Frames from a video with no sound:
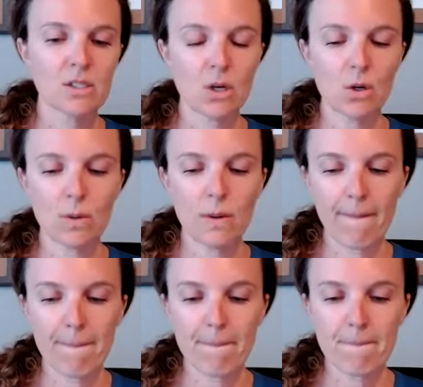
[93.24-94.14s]

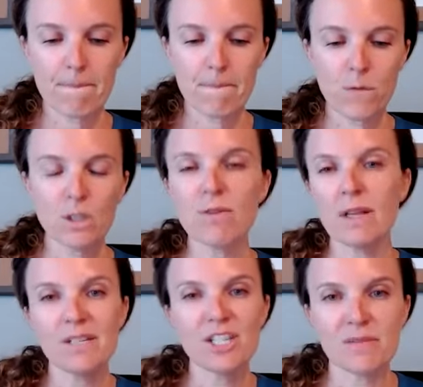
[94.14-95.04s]
So first
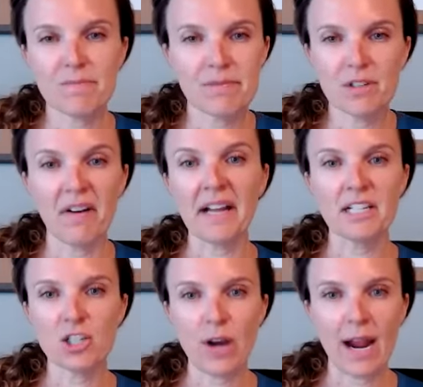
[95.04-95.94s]
of all, let me just
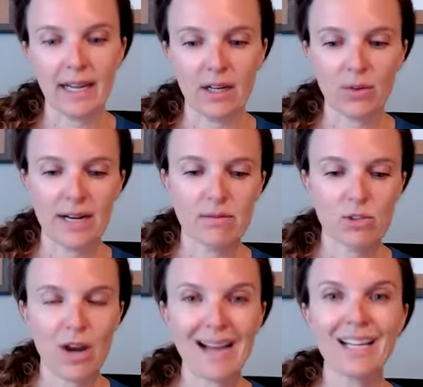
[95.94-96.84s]
define tracking,
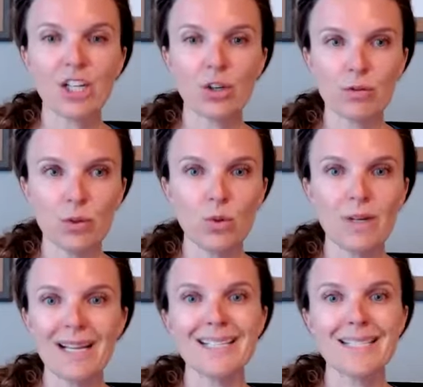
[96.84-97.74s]
right? Tracking your
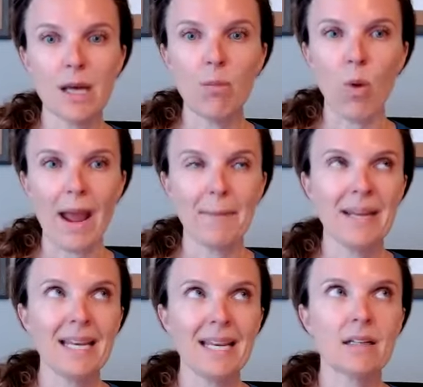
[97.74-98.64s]
food in some
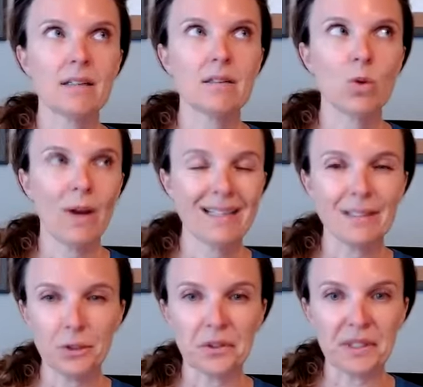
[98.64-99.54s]
way, meaning
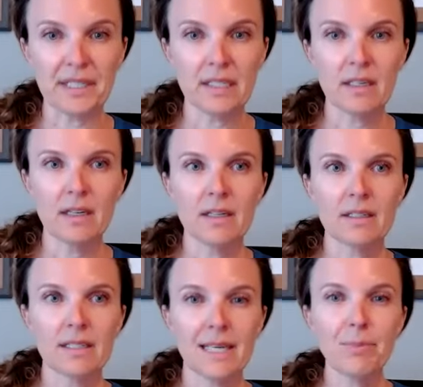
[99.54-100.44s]
quite literally
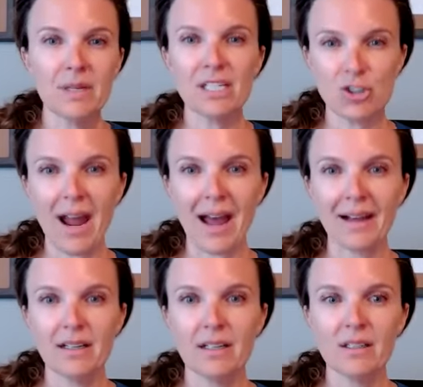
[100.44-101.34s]
keeping
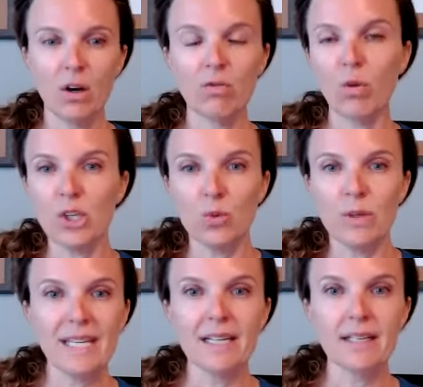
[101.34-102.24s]
track of what
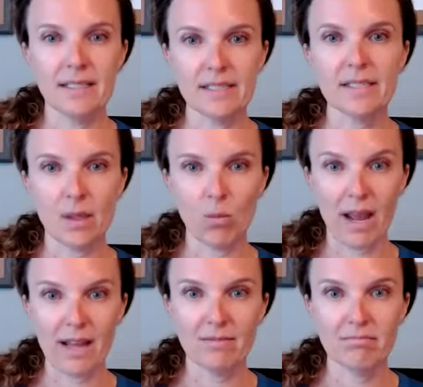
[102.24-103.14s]
you eat in
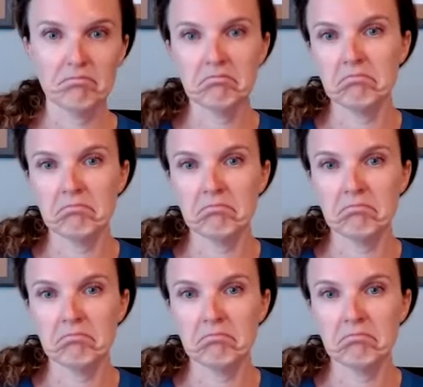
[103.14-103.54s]
some way,